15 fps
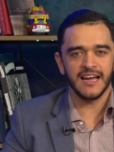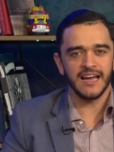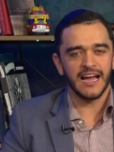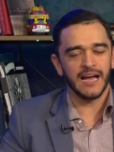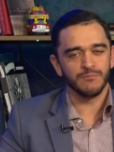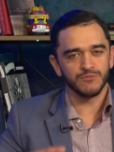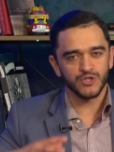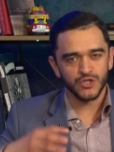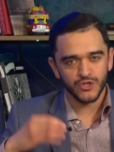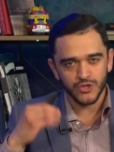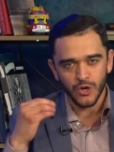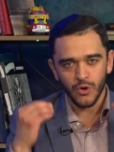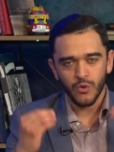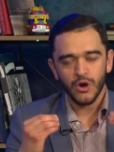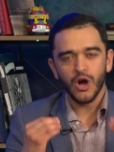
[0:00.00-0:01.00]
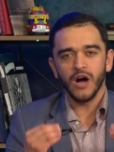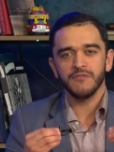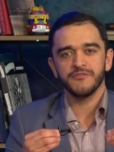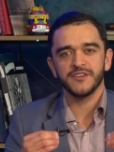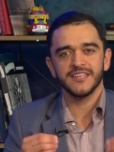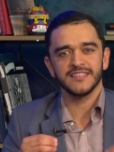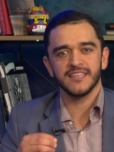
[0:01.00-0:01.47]
I'm so
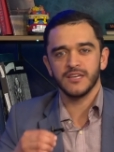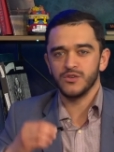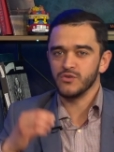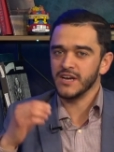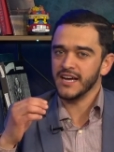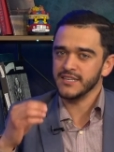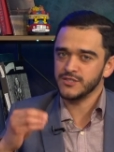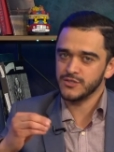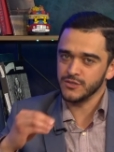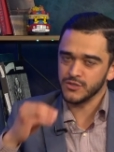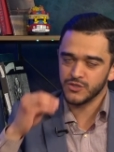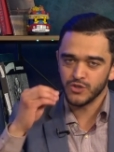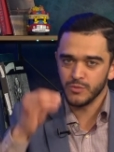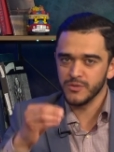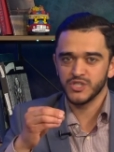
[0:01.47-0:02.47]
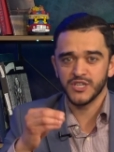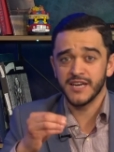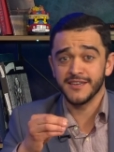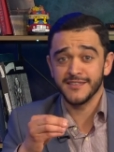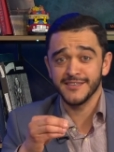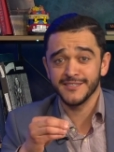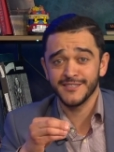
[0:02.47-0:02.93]
confident that you guys took so much
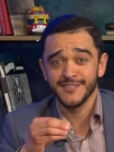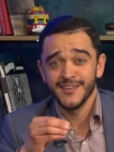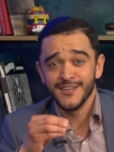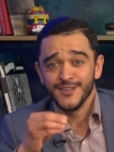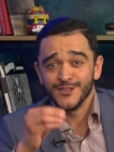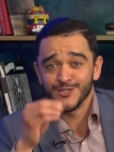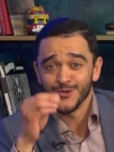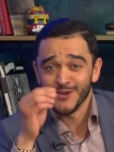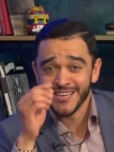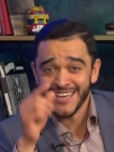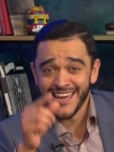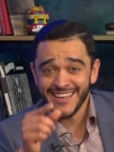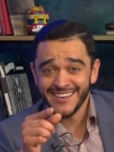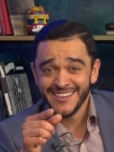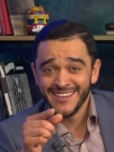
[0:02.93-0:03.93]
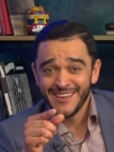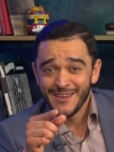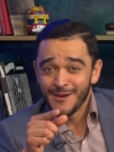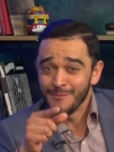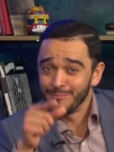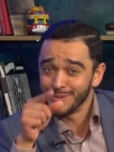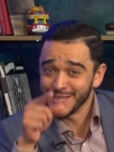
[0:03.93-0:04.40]
out of this. So again,
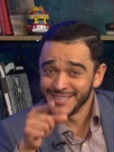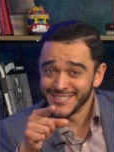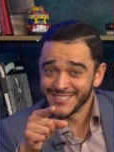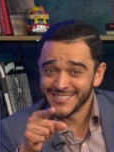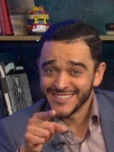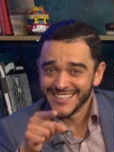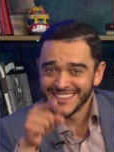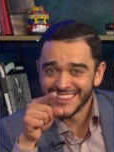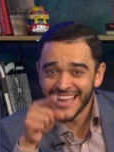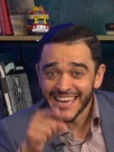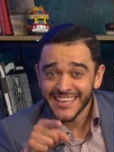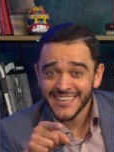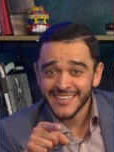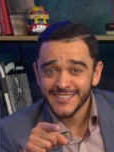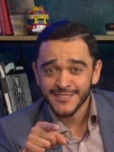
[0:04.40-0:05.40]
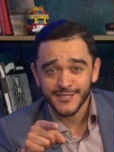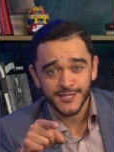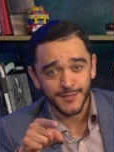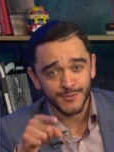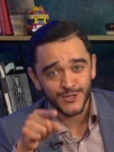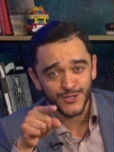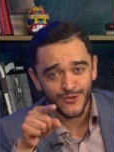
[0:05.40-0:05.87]
please like it,
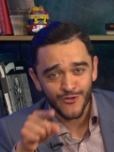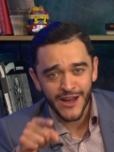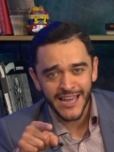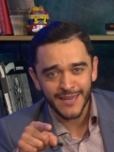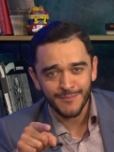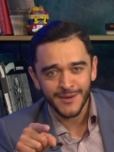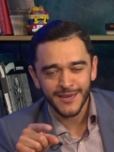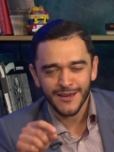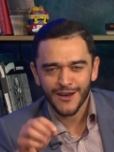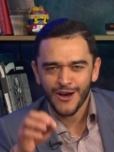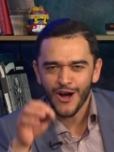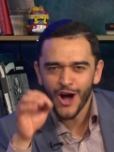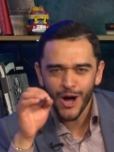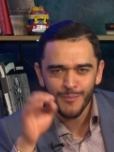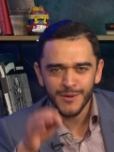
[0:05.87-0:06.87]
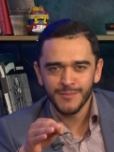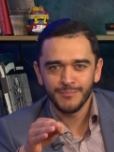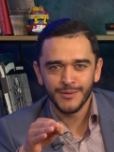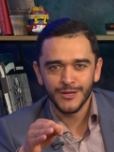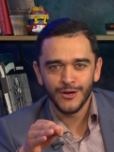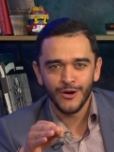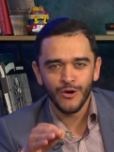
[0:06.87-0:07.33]
subscribe it, comment
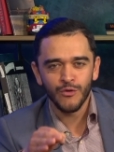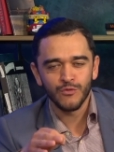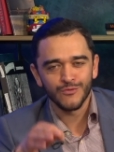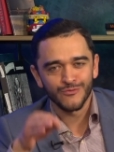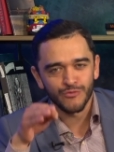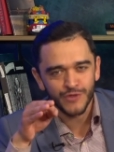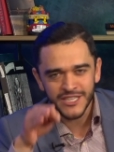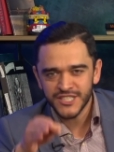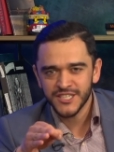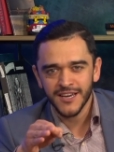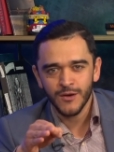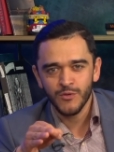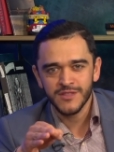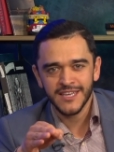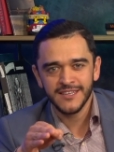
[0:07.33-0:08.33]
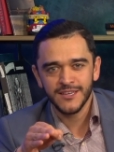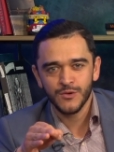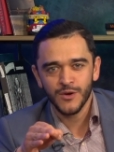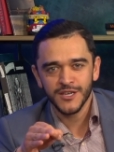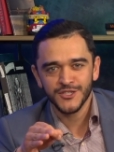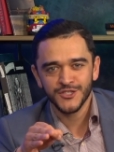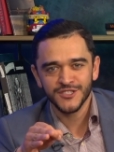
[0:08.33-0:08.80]
below, reach out with any
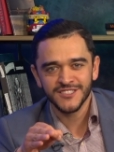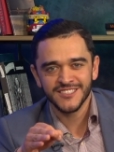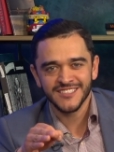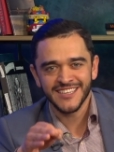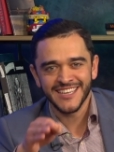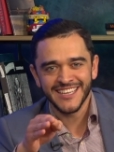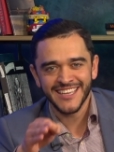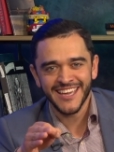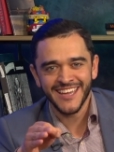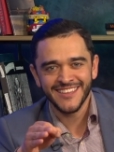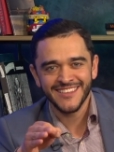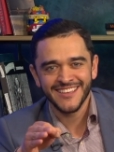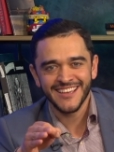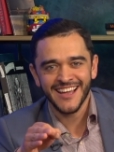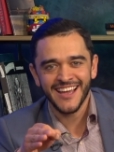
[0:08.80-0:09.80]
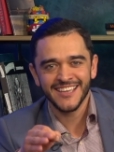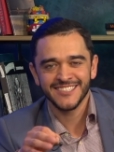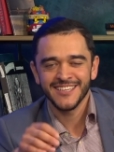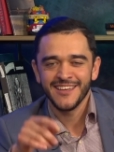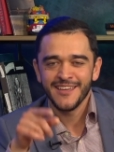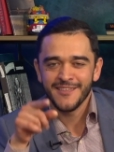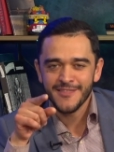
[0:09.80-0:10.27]
questions. And again,
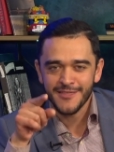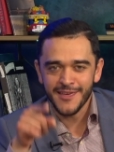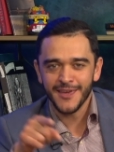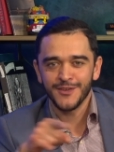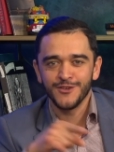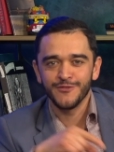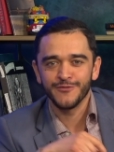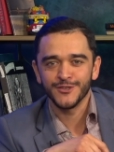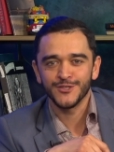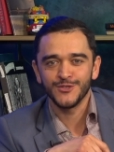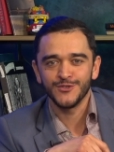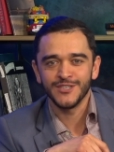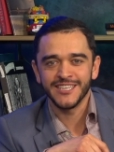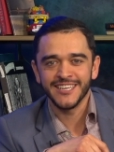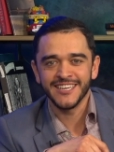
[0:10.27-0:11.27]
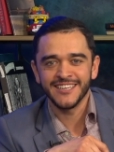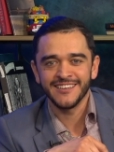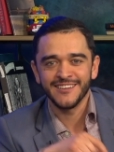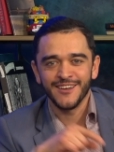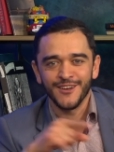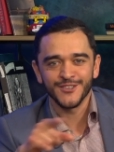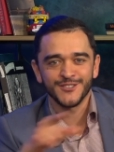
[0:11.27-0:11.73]
guys, thank you for tuning in.
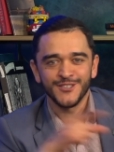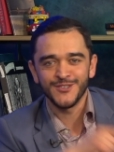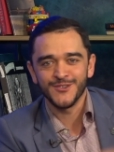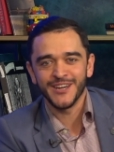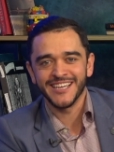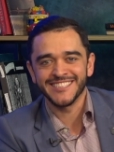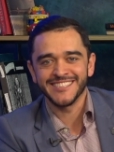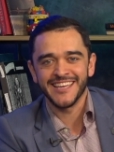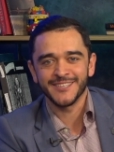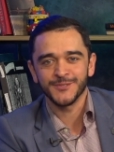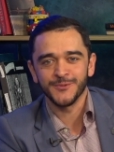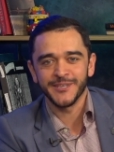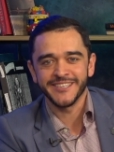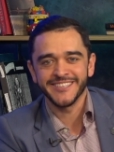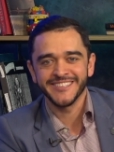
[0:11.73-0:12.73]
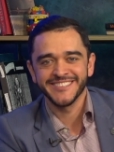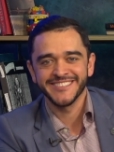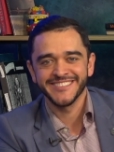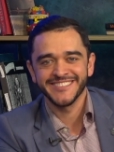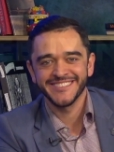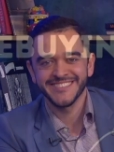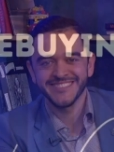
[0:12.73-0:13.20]
I'll see you guys next week.